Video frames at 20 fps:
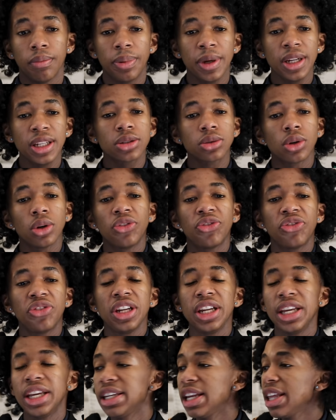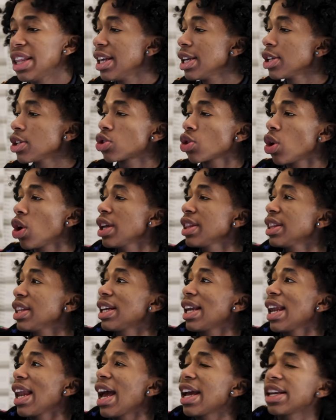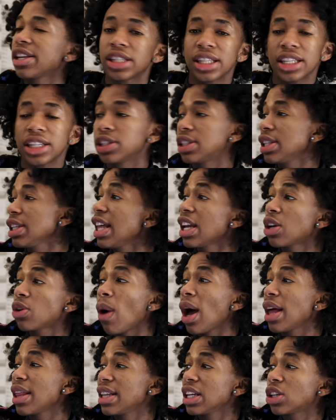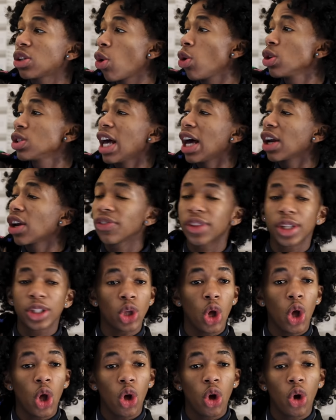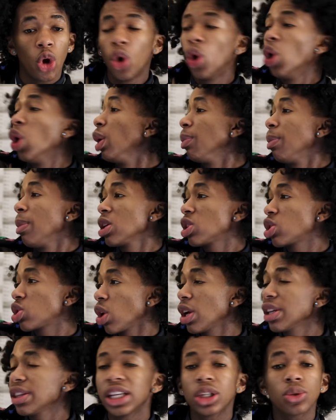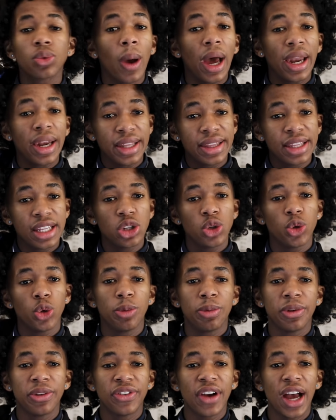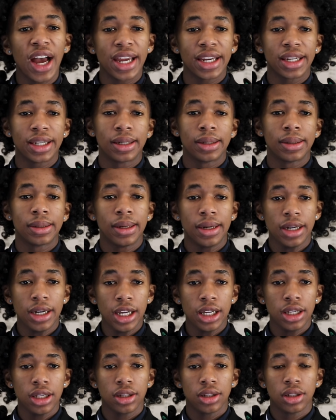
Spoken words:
Please go fill in and then join that line. You see that one that goes out of the door? Must join that one and then you will be fine. Ne?